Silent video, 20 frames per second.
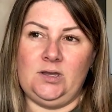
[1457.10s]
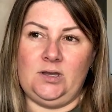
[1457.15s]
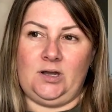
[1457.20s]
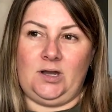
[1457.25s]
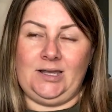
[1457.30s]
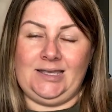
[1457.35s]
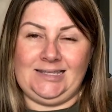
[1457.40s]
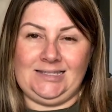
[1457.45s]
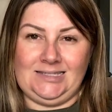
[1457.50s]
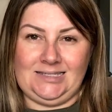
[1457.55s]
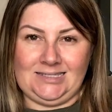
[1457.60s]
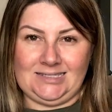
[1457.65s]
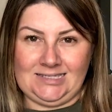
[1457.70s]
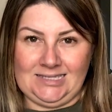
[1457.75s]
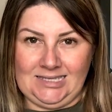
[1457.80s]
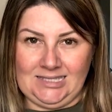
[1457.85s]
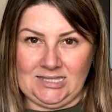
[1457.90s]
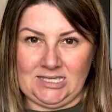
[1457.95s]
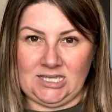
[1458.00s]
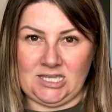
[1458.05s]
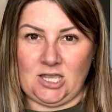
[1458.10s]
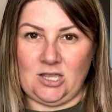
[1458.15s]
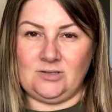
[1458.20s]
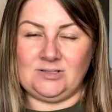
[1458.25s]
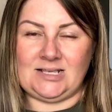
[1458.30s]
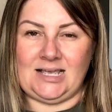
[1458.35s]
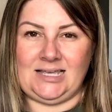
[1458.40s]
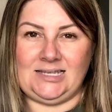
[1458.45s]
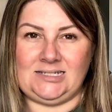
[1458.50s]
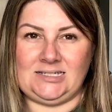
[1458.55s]
I can see that it
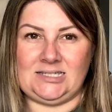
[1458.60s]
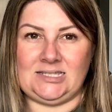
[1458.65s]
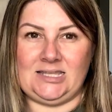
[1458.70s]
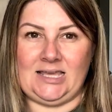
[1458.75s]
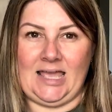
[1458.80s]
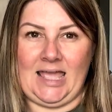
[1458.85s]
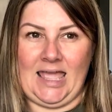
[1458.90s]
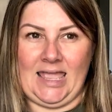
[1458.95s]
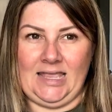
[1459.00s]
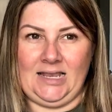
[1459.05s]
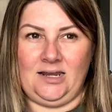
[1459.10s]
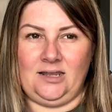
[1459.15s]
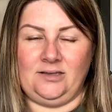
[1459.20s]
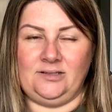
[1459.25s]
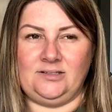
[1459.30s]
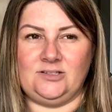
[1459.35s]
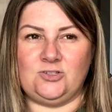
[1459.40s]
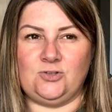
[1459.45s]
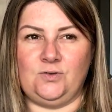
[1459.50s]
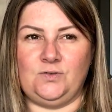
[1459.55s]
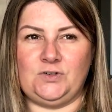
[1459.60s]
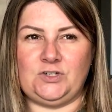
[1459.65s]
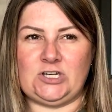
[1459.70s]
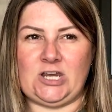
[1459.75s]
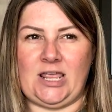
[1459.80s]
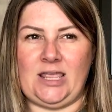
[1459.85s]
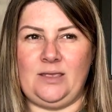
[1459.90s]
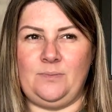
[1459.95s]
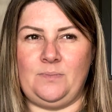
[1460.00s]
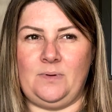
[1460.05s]
goes out into that A-line sort of
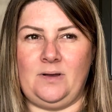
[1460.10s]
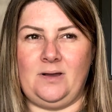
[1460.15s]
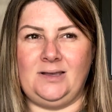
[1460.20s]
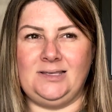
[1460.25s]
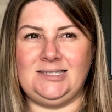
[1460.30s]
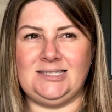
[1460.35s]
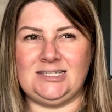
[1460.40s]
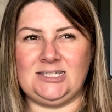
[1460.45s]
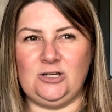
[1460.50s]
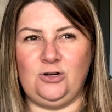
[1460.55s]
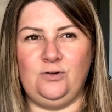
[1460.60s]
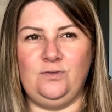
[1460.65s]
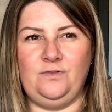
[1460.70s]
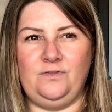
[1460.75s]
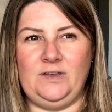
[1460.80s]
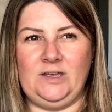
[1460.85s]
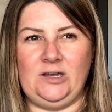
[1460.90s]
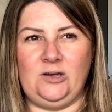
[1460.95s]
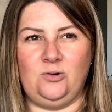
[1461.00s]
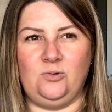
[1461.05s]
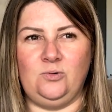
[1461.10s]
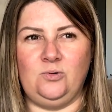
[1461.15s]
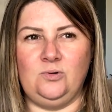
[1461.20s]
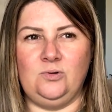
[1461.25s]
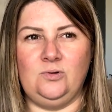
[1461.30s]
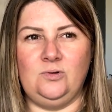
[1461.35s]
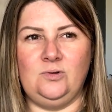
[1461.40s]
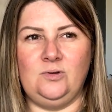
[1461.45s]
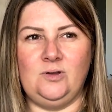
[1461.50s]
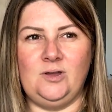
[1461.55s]
shape, I still feel
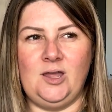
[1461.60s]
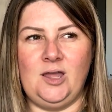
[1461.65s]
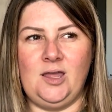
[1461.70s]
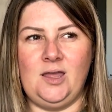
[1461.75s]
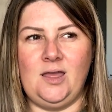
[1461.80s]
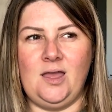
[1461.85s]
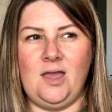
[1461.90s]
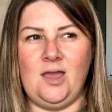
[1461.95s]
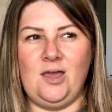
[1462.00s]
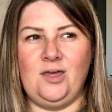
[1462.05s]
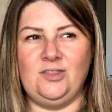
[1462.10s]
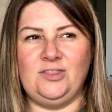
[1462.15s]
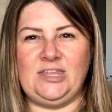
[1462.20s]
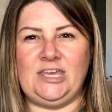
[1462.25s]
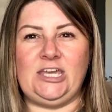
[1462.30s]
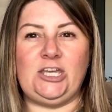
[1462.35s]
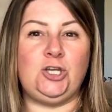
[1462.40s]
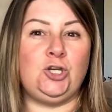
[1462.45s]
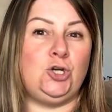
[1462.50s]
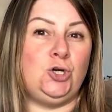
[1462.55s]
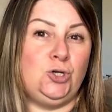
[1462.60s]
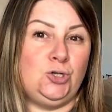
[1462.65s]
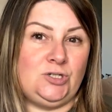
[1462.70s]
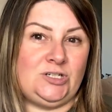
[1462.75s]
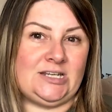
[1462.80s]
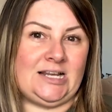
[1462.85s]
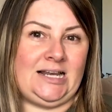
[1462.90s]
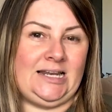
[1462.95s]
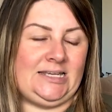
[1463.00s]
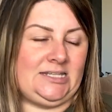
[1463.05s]
that it
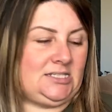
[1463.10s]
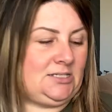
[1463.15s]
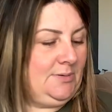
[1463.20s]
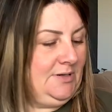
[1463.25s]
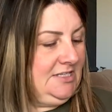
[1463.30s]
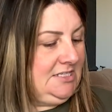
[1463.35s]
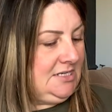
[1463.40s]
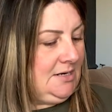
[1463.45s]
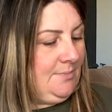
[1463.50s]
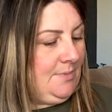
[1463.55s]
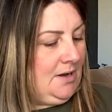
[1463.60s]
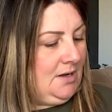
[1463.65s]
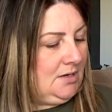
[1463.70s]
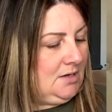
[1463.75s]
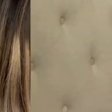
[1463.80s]
could cling to my stomach.